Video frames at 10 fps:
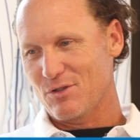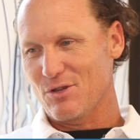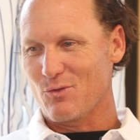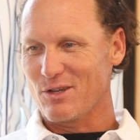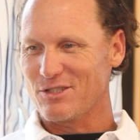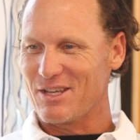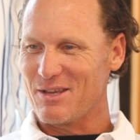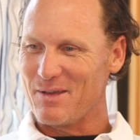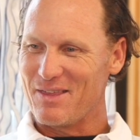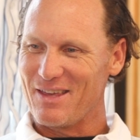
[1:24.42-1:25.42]
Good question.
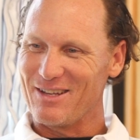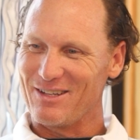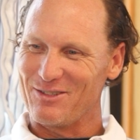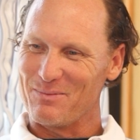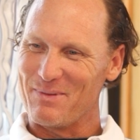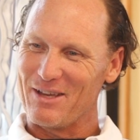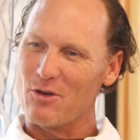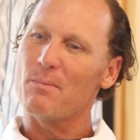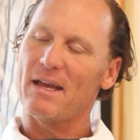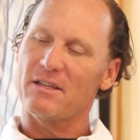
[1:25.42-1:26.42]
Get me thinking a little bit.
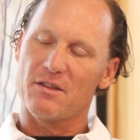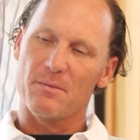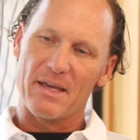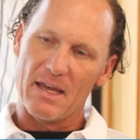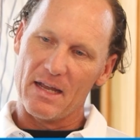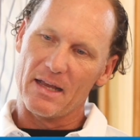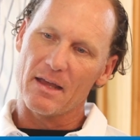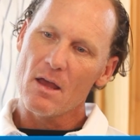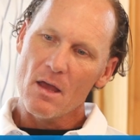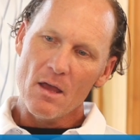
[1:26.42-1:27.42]
Going back to the beginning,